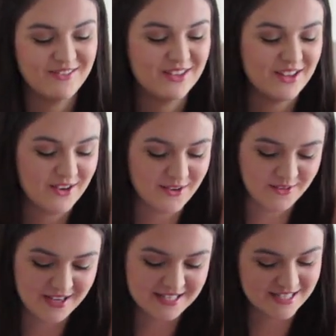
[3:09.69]
Even
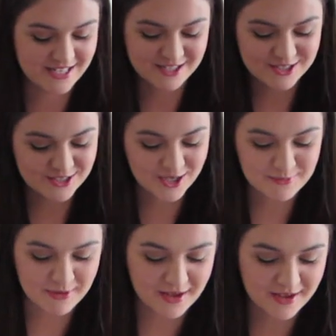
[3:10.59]
though it's in a
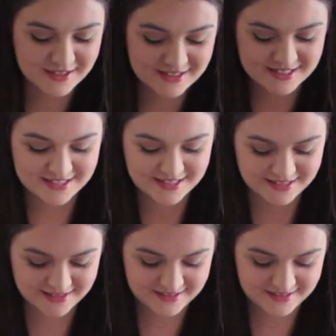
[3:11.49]
shirt box.